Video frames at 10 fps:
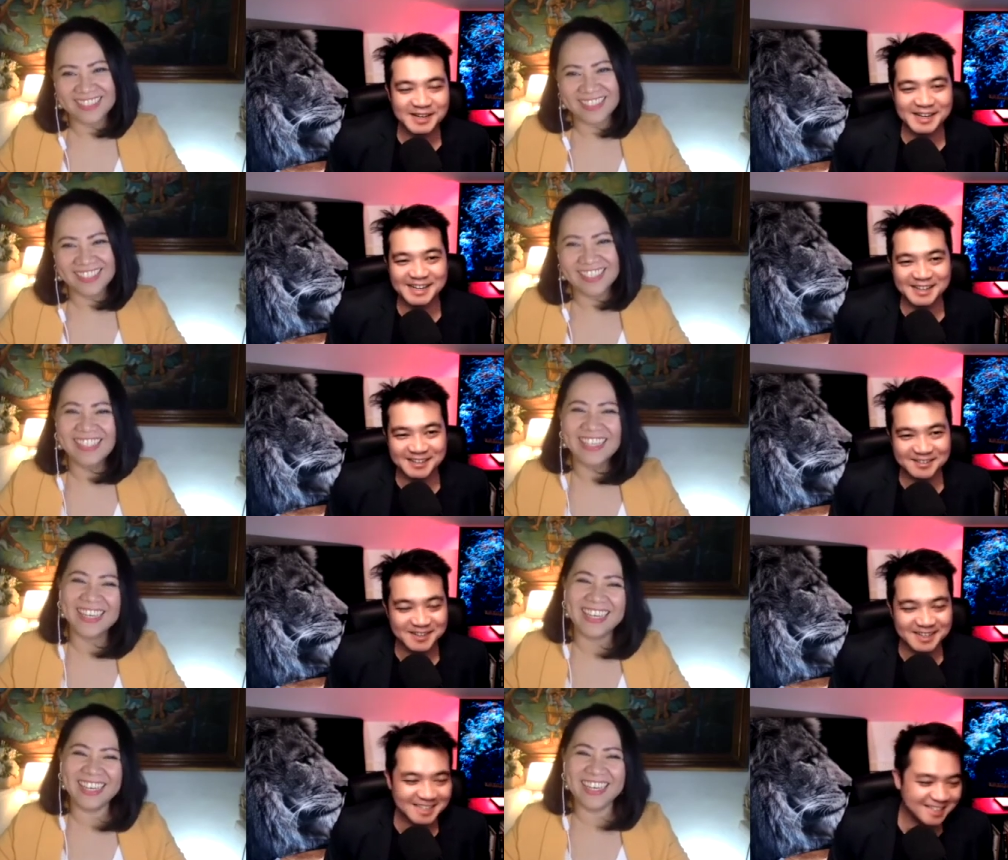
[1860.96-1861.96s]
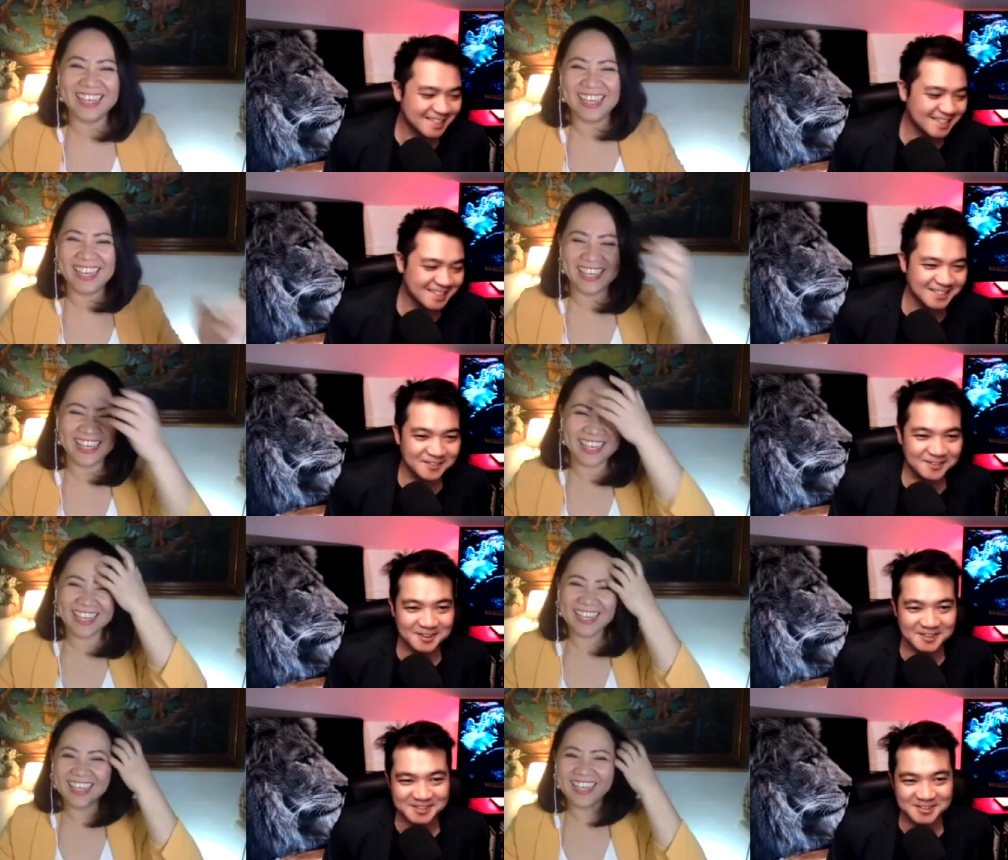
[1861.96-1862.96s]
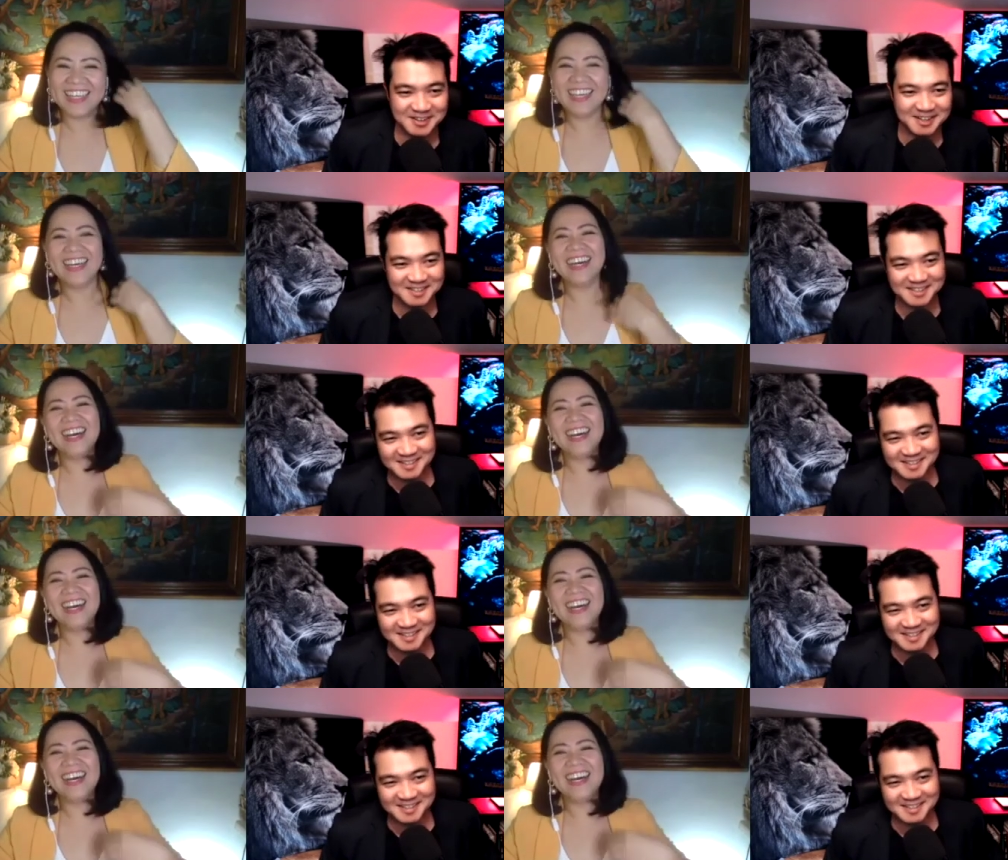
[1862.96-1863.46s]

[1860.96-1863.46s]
Speaker 1: wow, really? Still looking so young.